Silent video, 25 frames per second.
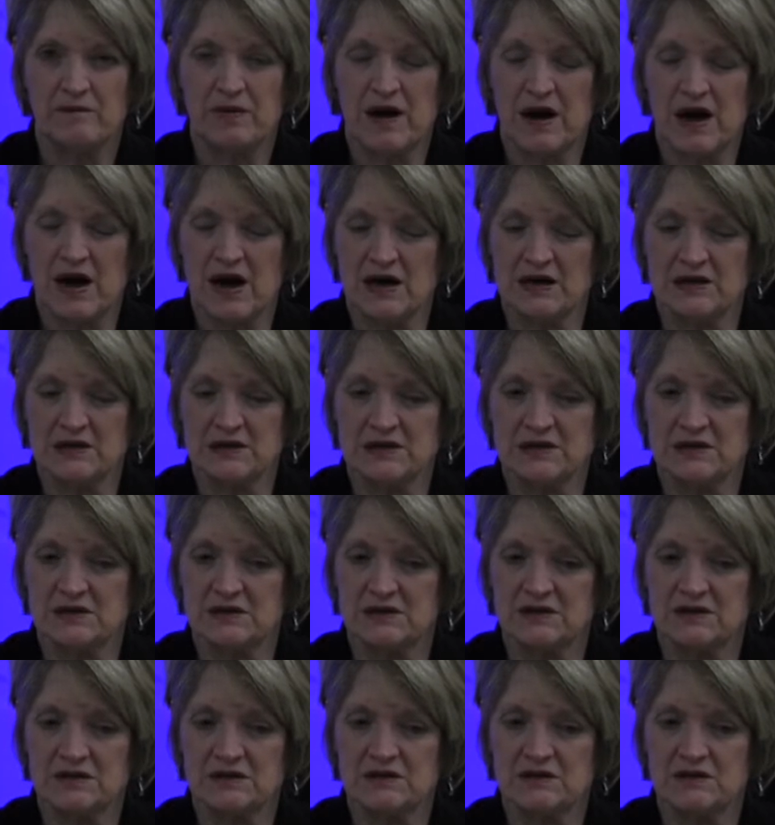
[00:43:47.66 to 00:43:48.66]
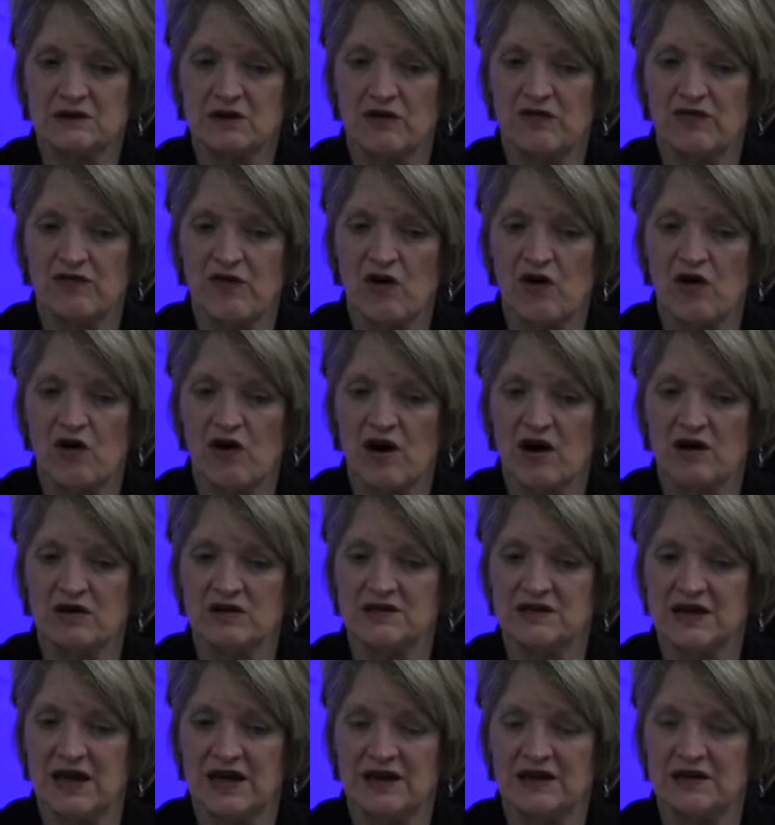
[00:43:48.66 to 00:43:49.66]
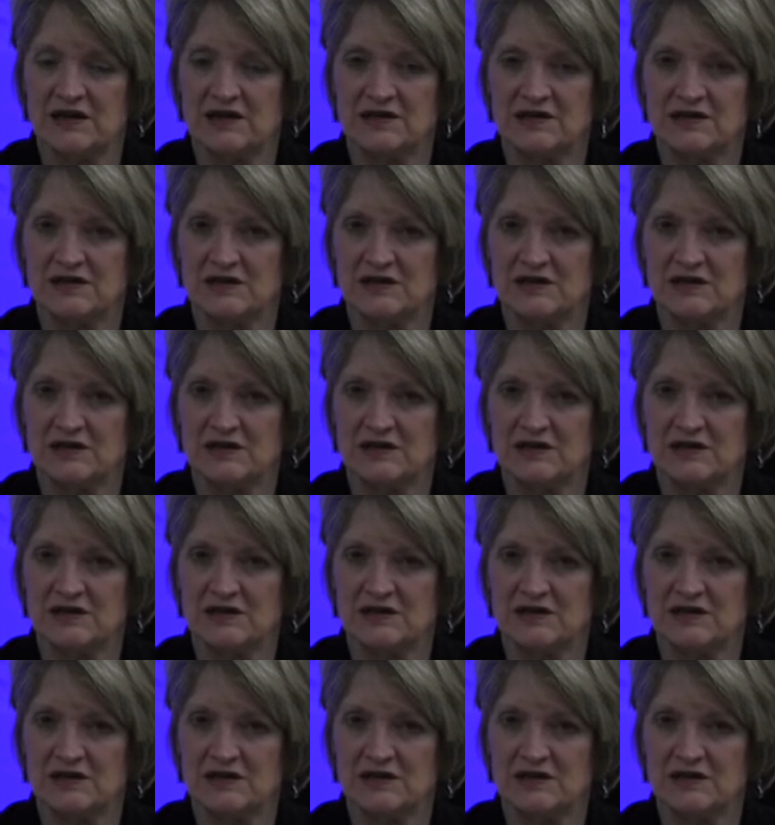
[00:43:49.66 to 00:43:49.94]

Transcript: but so far our data